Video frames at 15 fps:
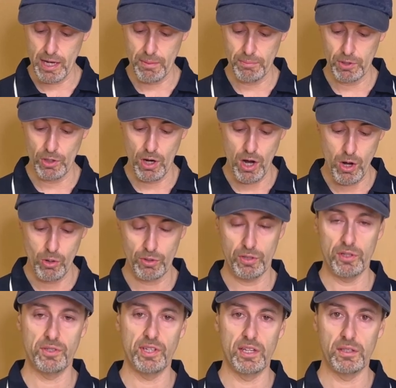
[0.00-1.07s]
your holes are
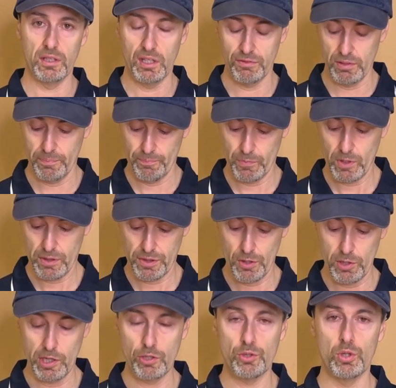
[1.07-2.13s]
centered every
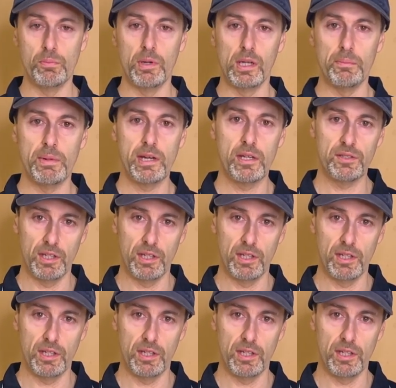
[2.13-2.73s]
32 millimeters,